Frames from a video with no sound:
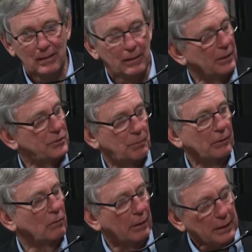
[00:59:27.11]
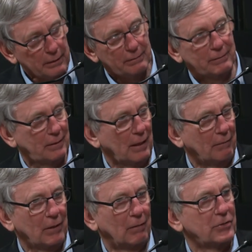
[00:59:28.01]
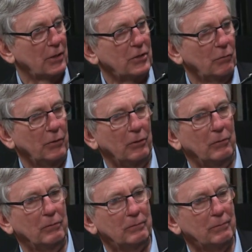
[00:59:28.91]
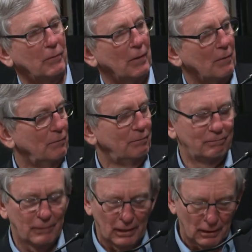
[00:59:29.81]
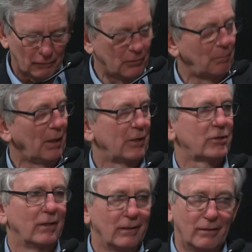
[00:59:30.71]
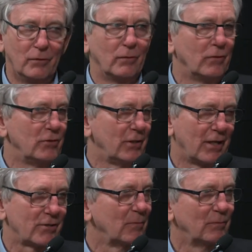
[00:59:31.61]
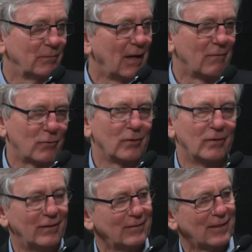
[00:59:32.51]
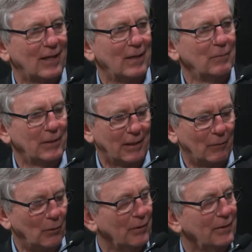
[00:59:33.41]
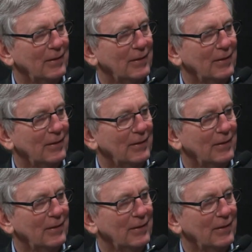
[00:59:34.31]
It's been great to have a conversation with you. Uh, I love your passion. I love your enthusiasm. I have for a long time, and ditto, I re-